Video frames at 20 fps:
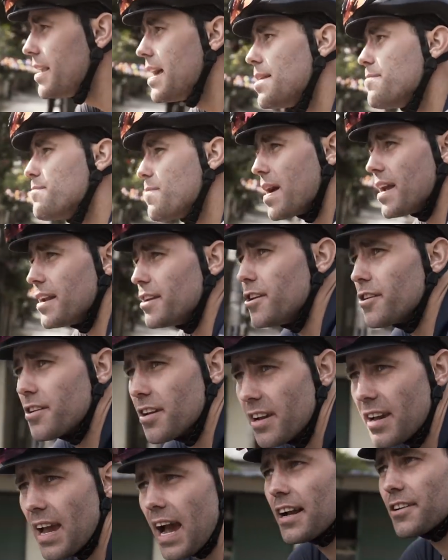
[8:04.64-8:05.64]
Nimbin you
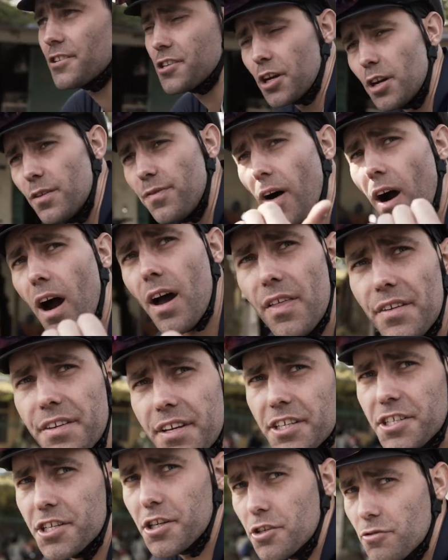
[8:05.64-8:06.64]
can get to via the
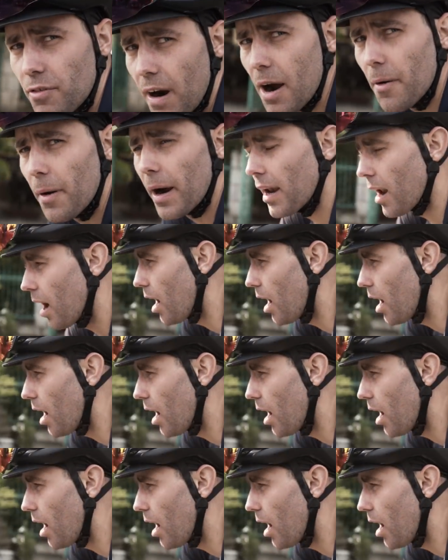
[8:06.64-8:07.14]
disused railway